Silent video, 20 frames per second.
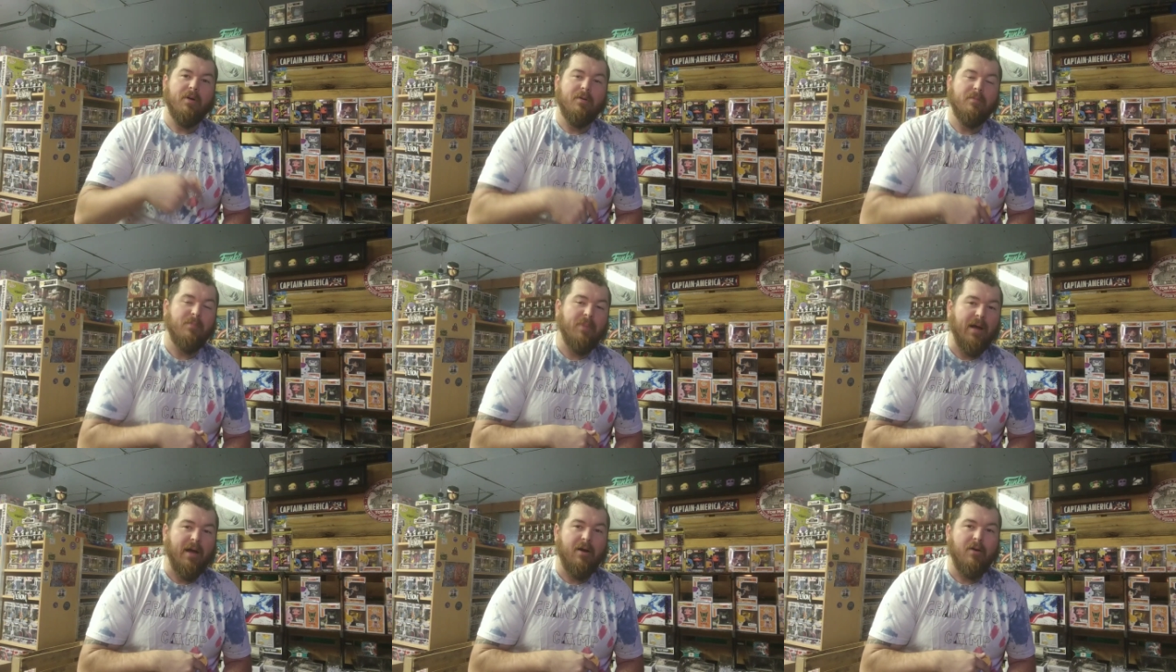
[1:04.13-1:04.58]
and
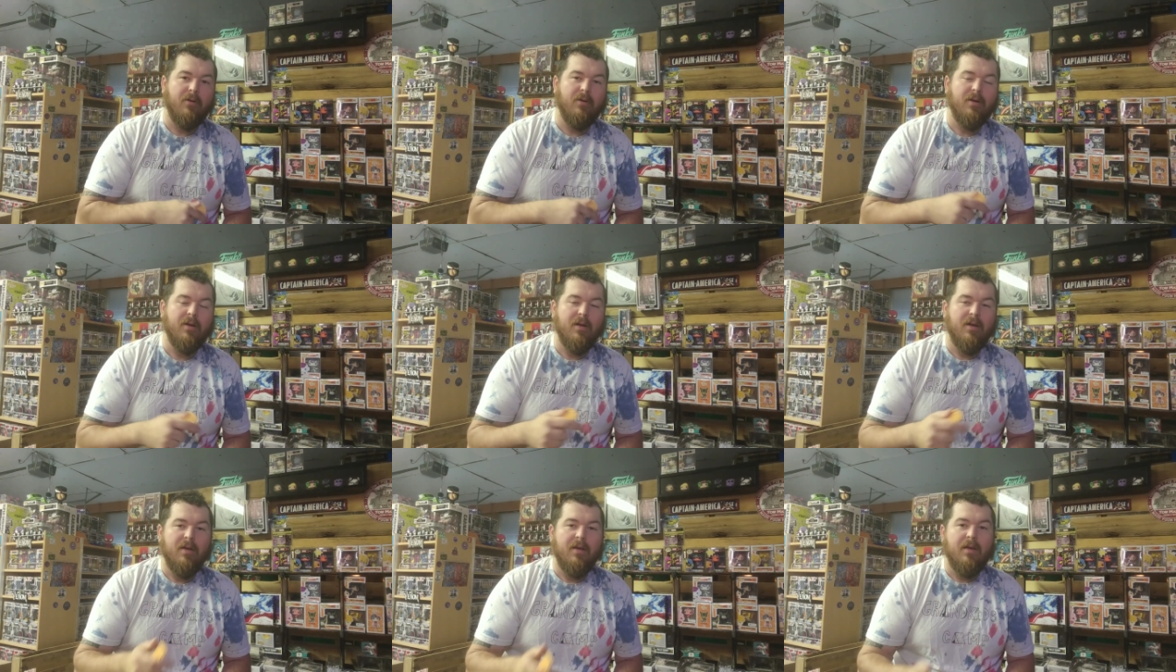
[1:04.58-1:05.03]
about
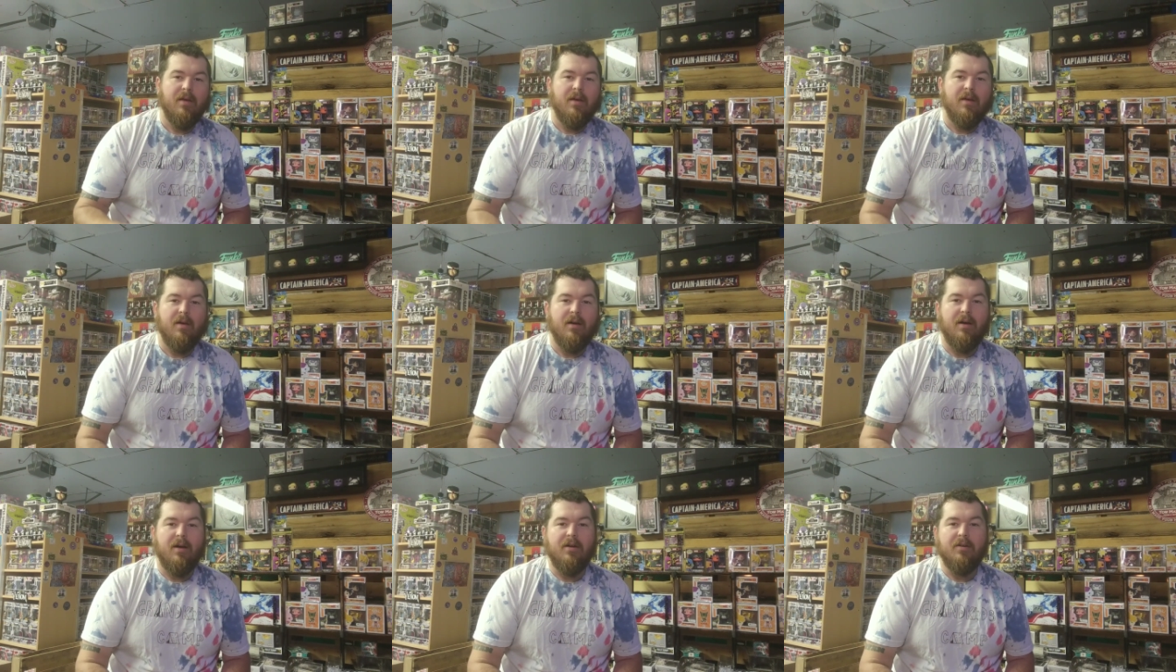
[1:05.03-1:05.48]

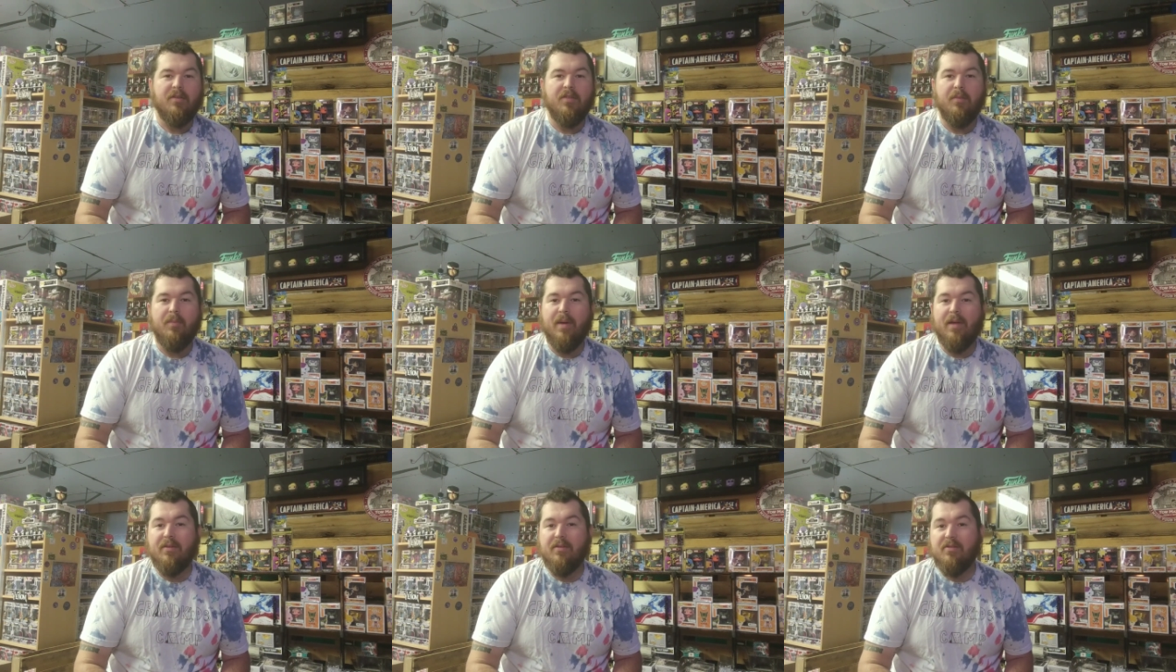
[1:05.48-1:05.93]
uh, to
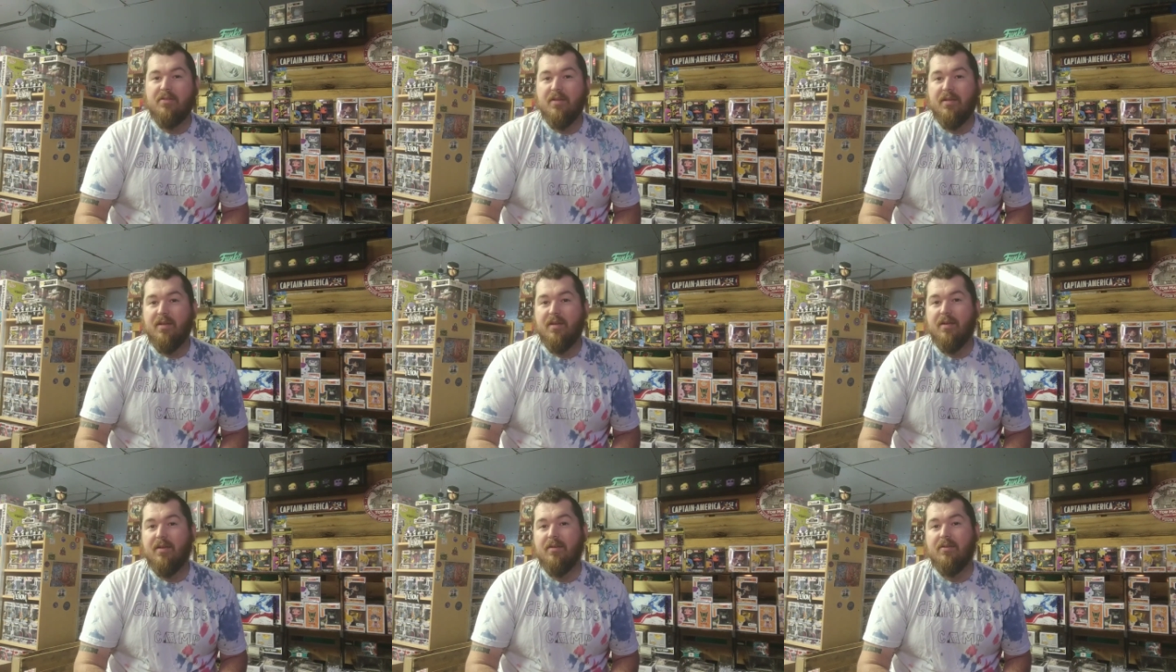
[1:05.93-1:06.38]
the main
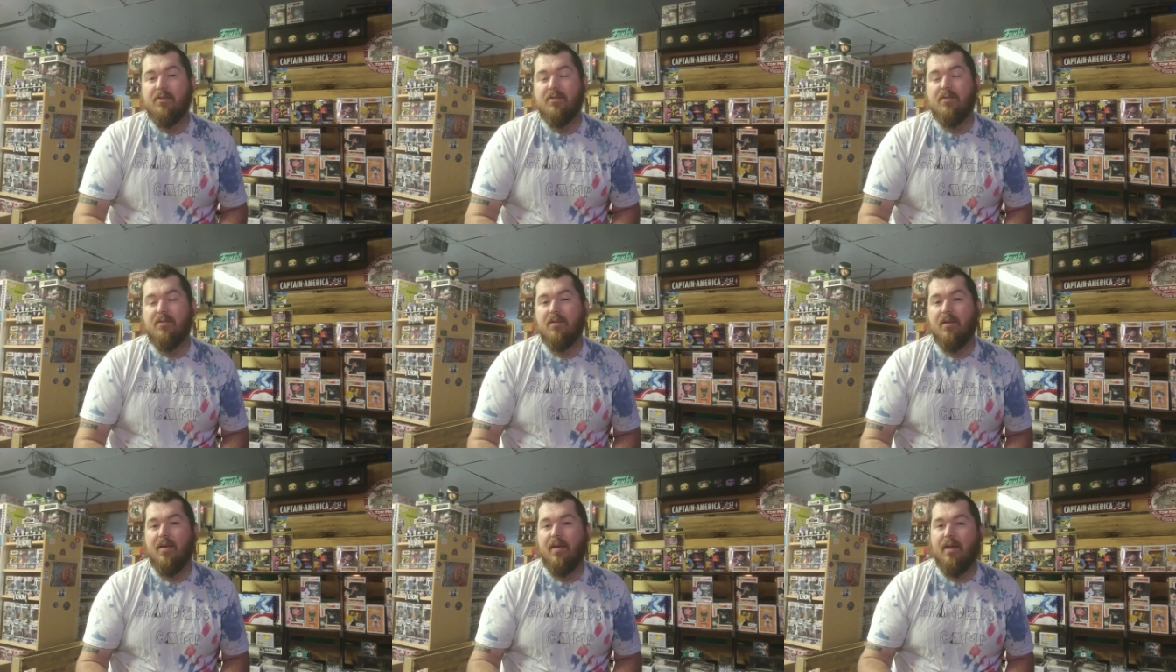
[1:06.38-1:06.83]

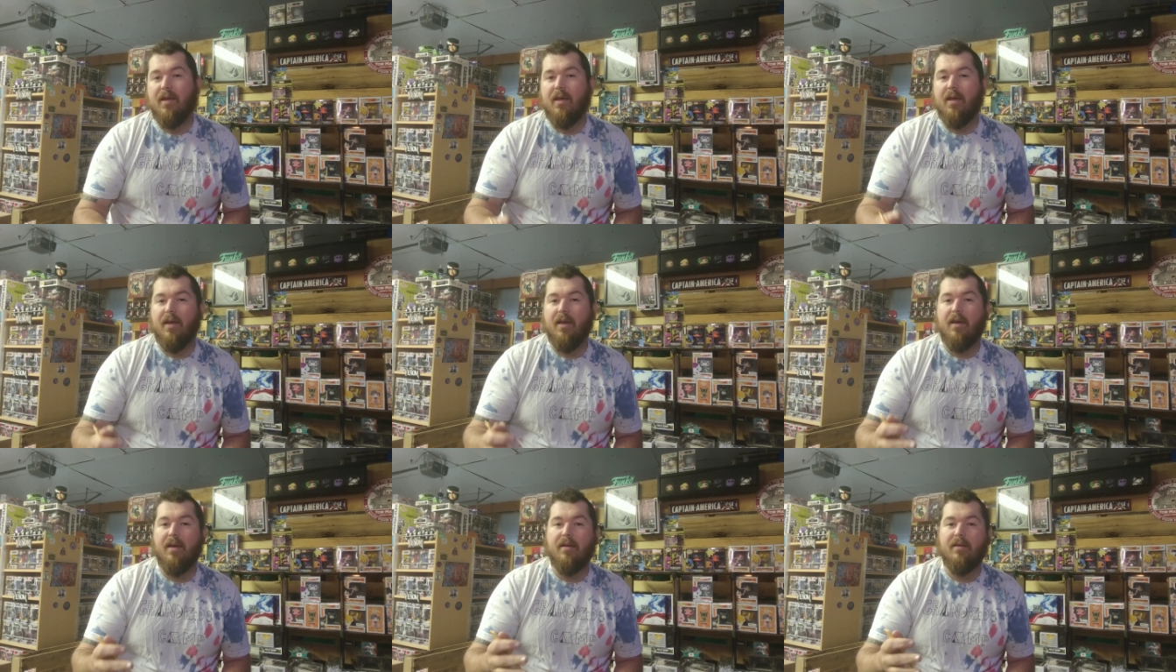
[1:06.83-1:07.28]
cities
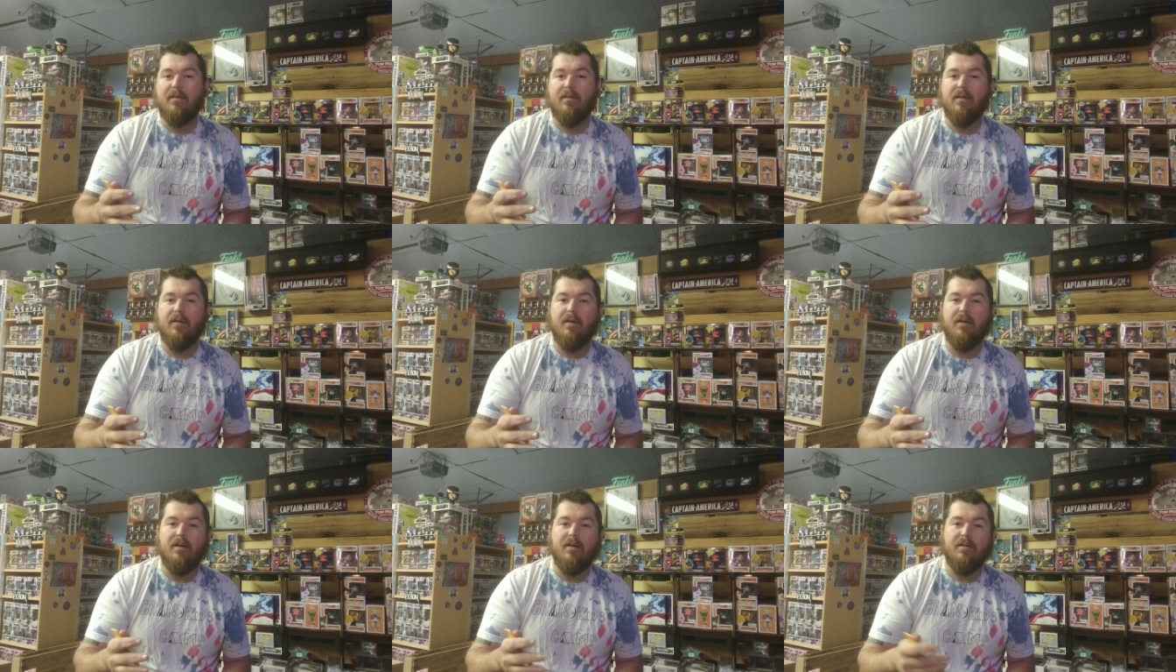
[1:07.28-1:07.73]

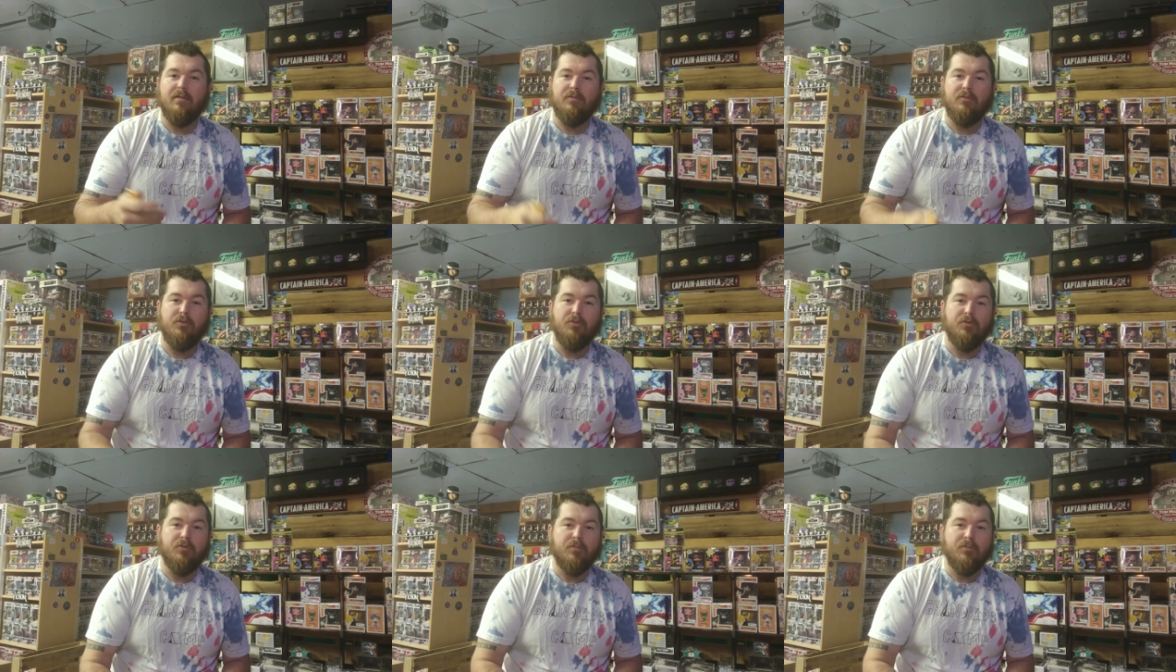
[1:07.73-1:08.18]
and uh,
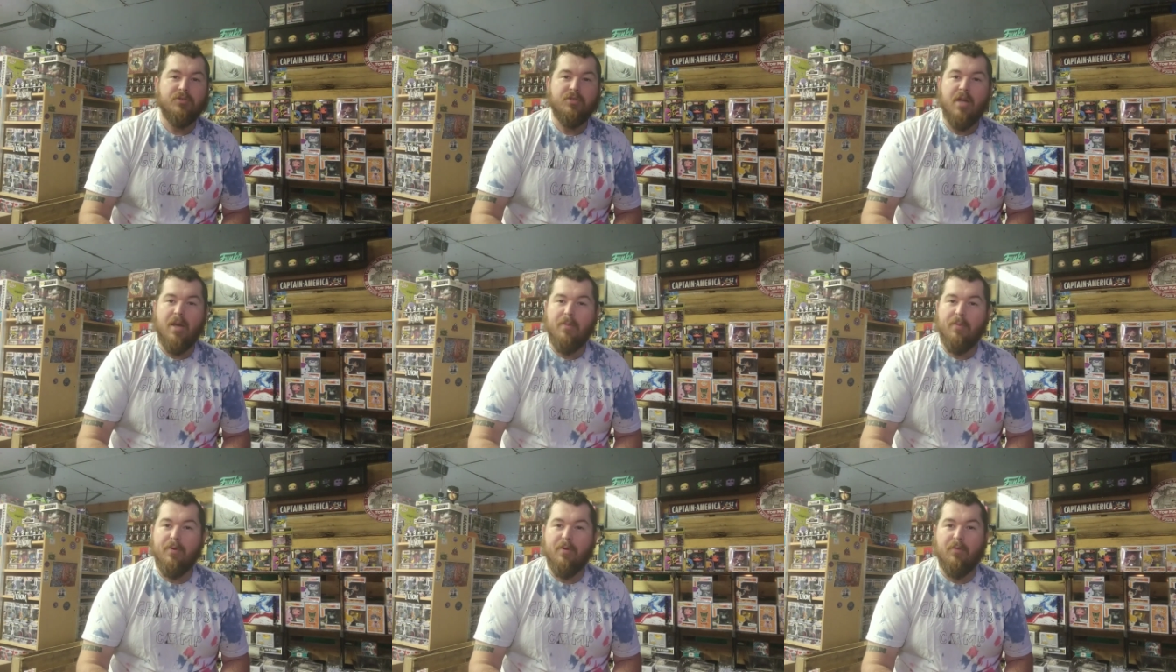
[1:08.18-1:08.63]
do some
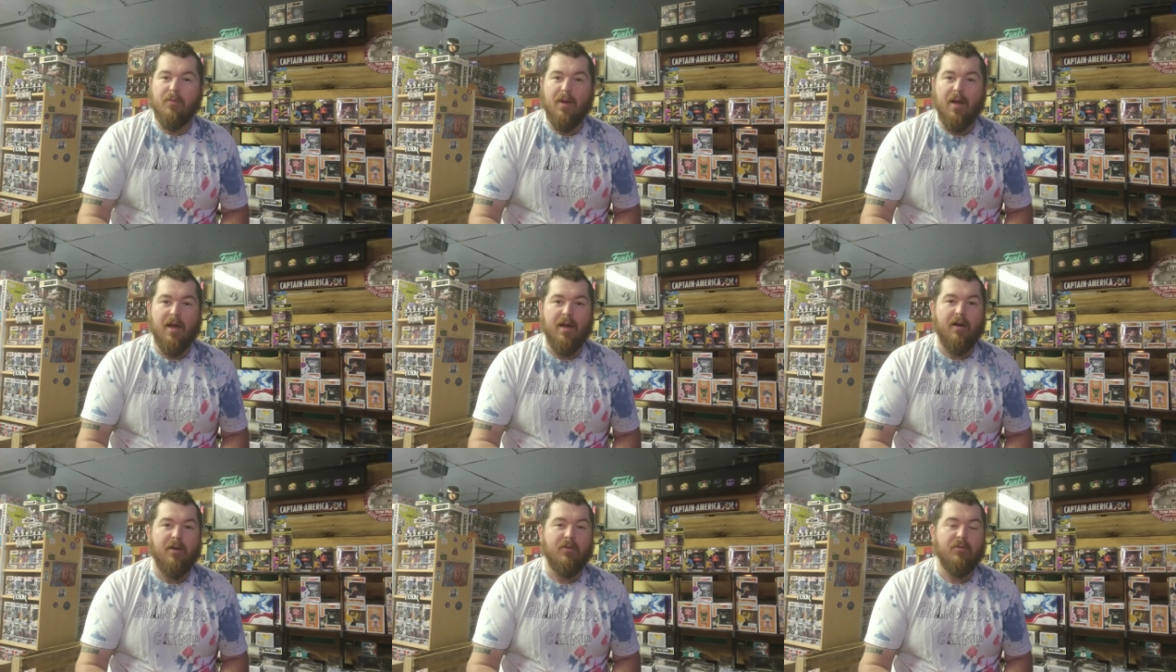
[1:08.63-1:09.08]
shopping
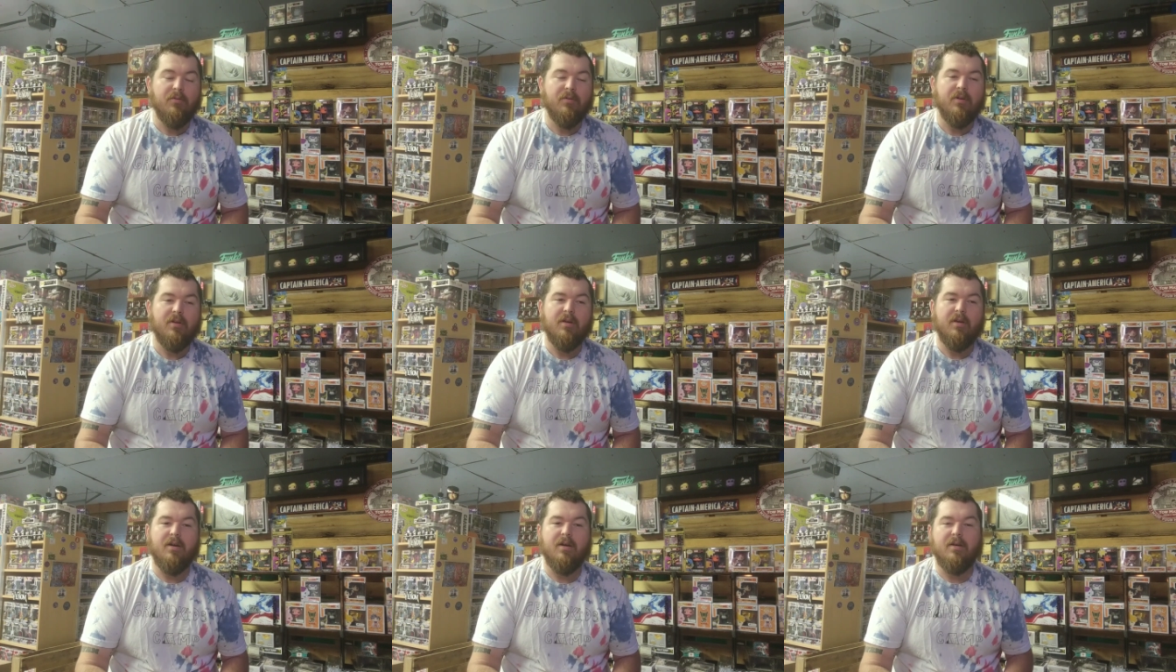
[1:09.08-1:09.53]

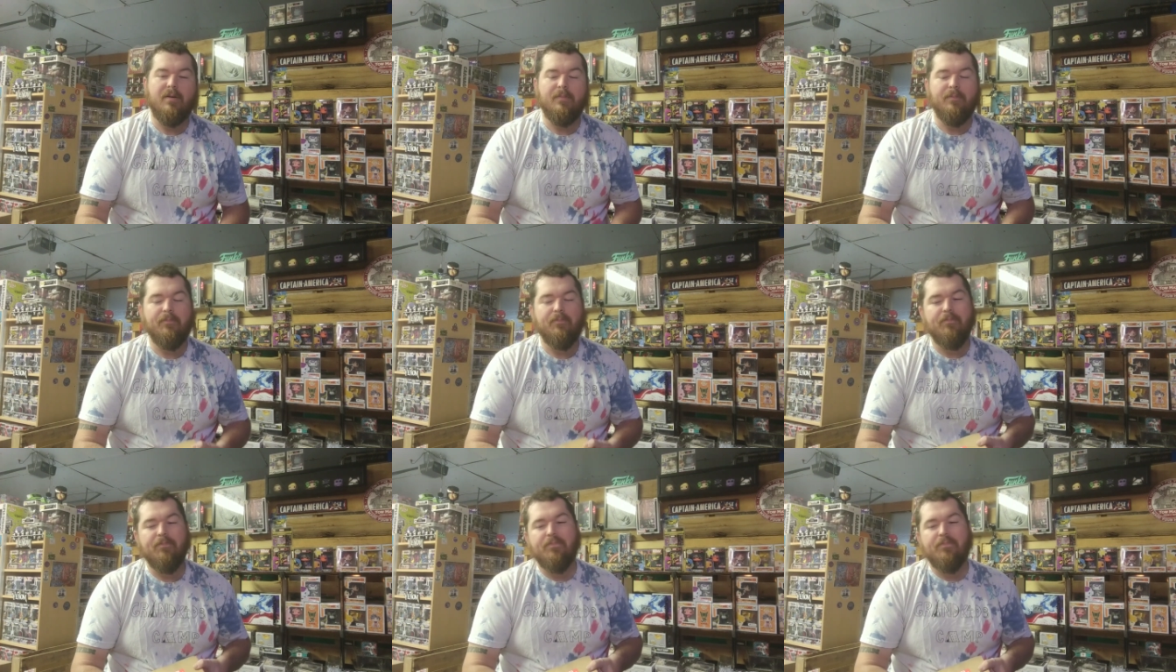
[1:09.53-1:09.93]
around. Um,